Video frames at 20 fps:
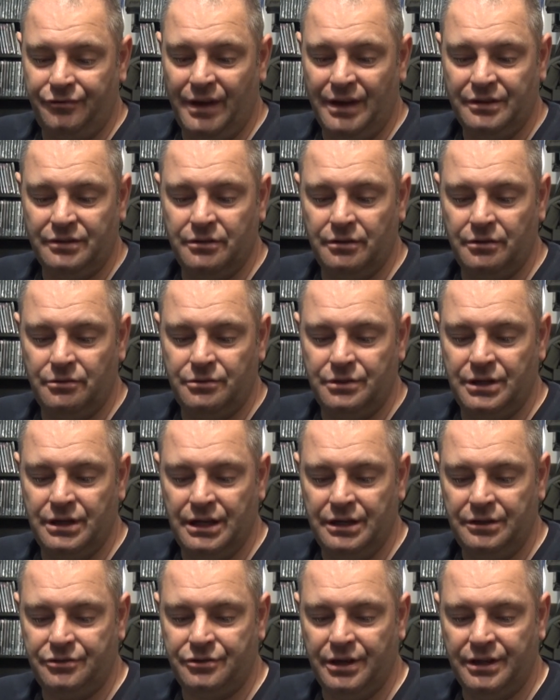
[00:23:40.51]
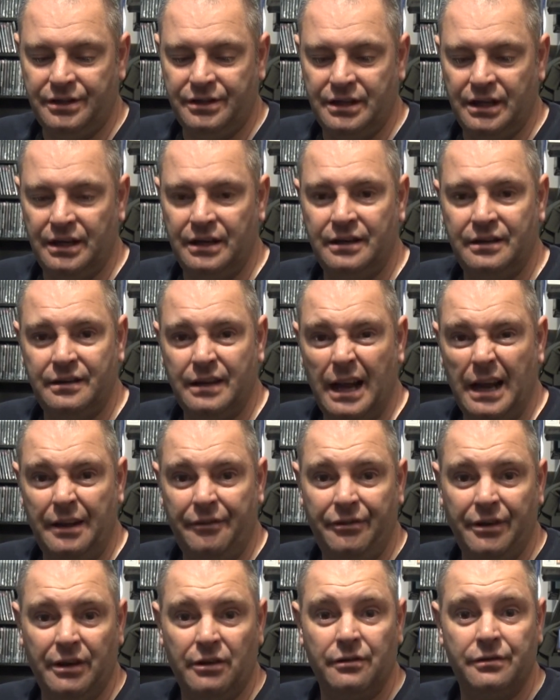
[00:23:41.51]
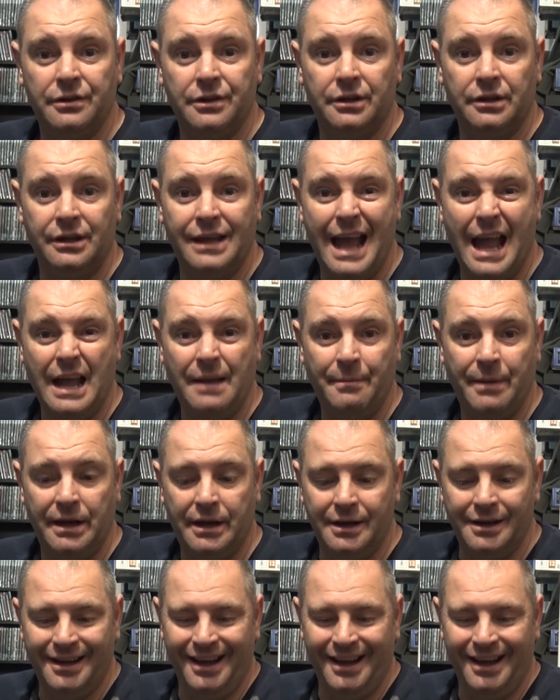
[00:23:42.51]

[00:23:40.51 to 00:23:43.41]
fast losing interest in anything other than gaming.